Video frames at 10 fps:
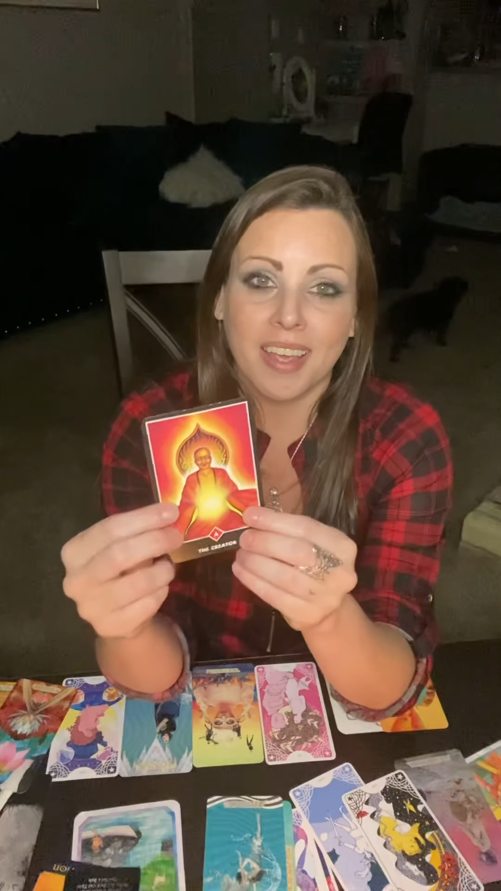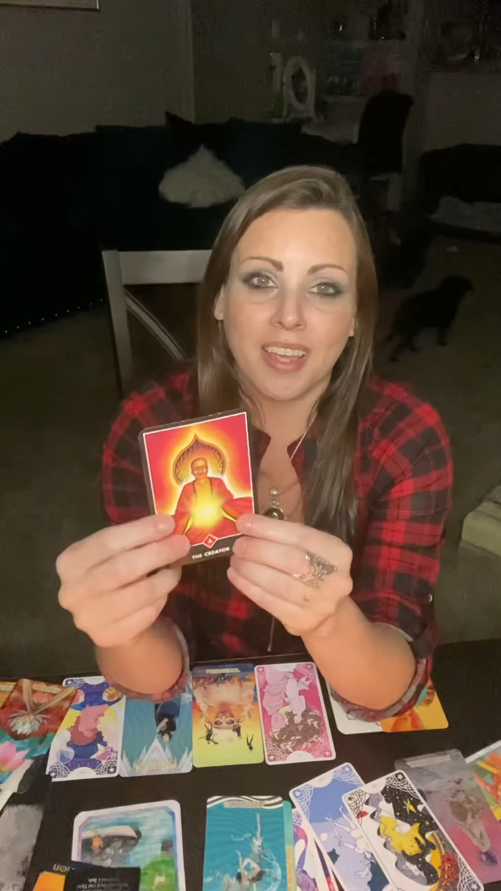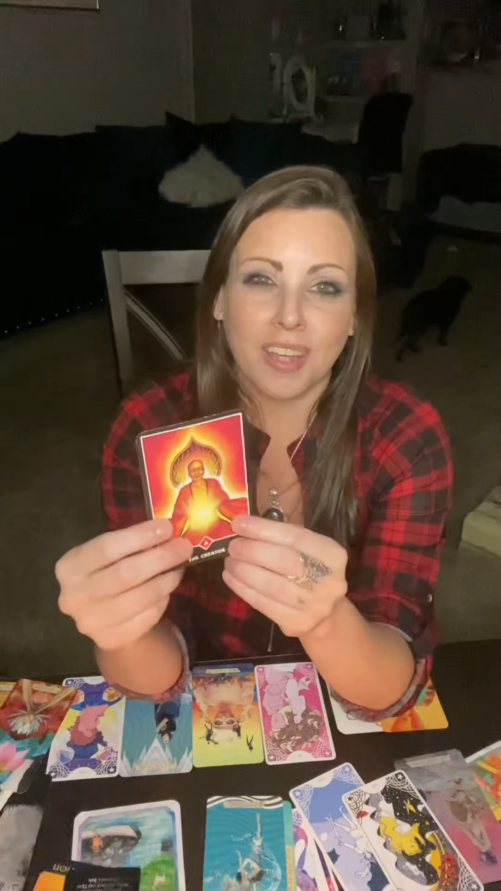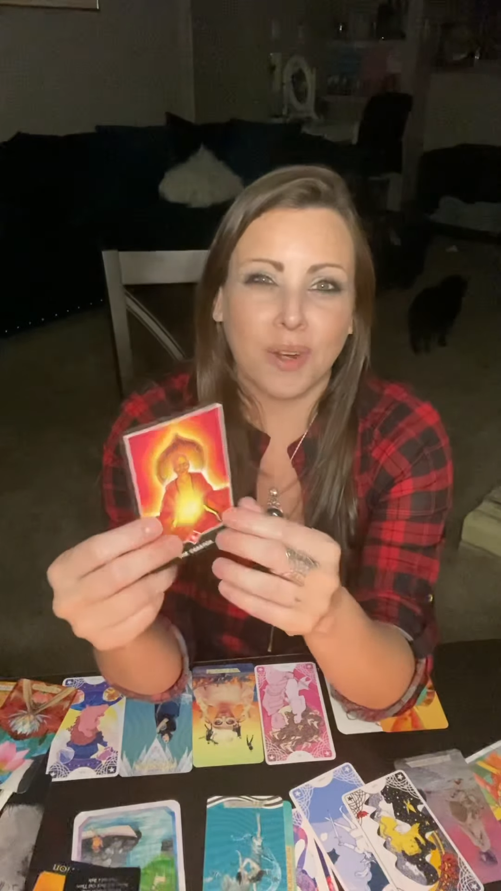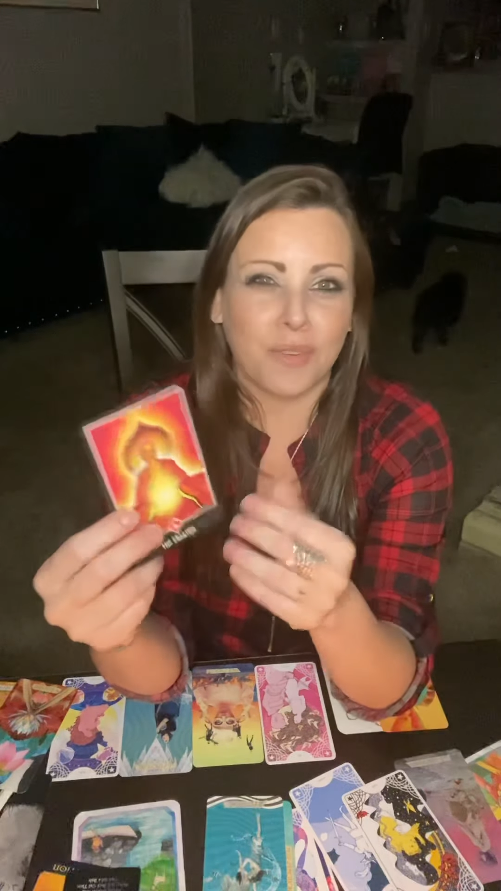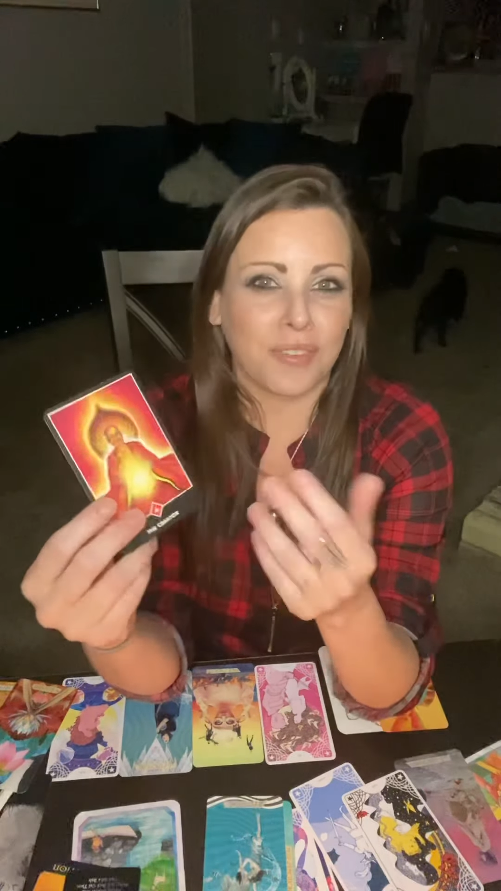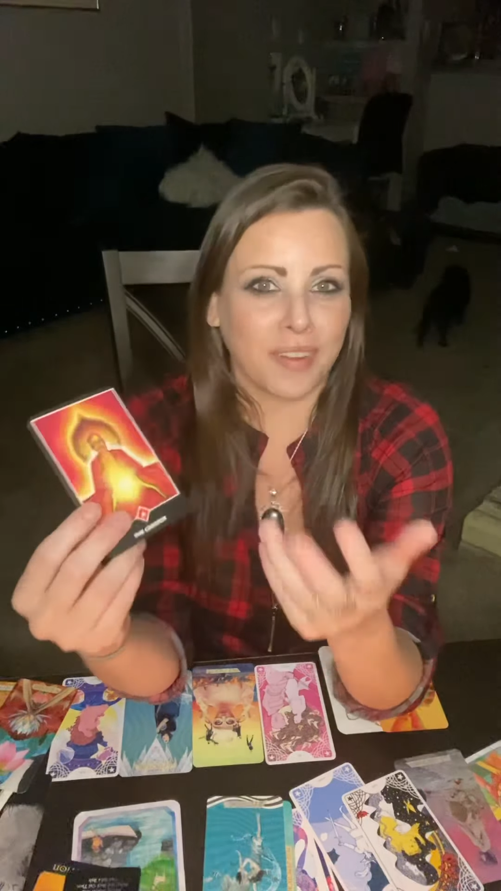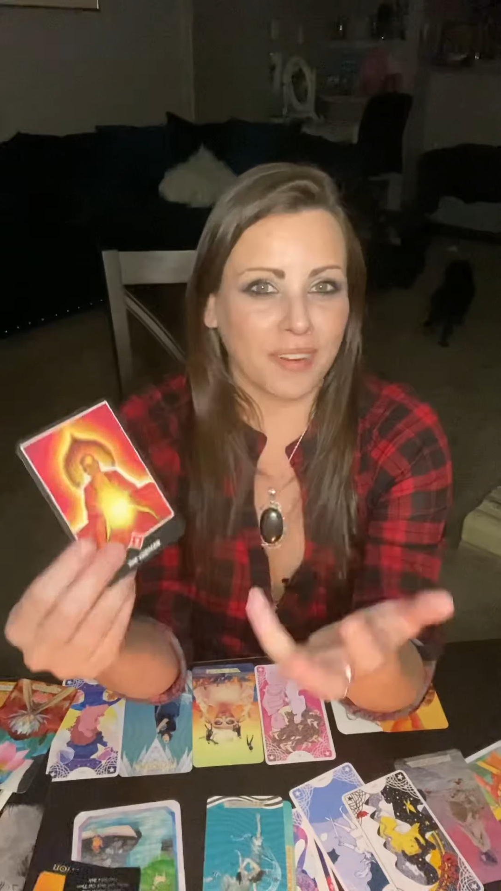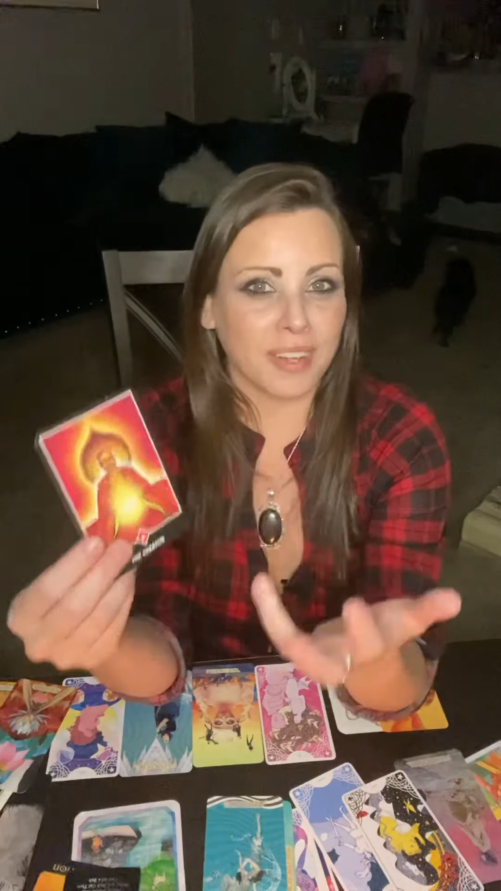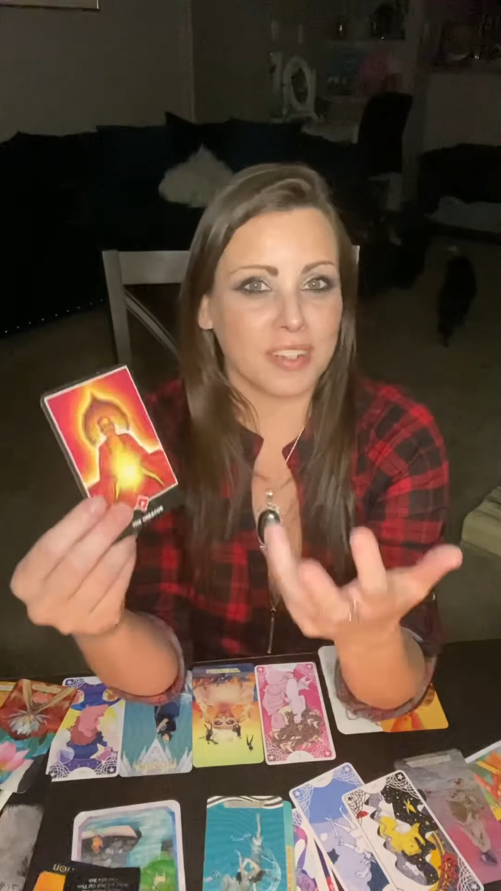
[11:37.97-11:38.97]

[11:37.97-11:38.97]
you know, very